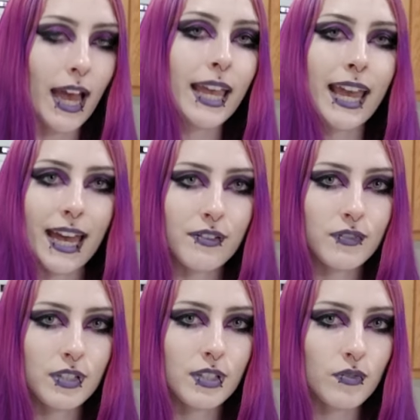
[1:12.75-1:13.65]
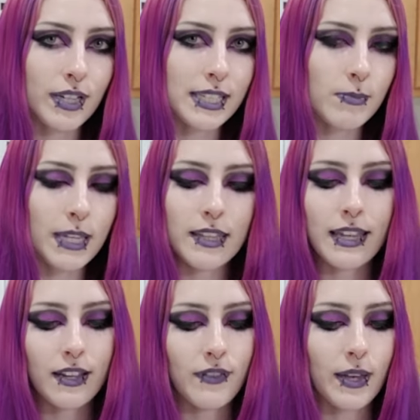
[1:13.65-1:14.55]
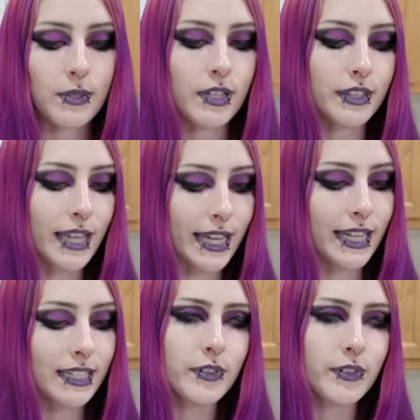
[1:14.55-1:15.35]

I halved the recipe that I found online.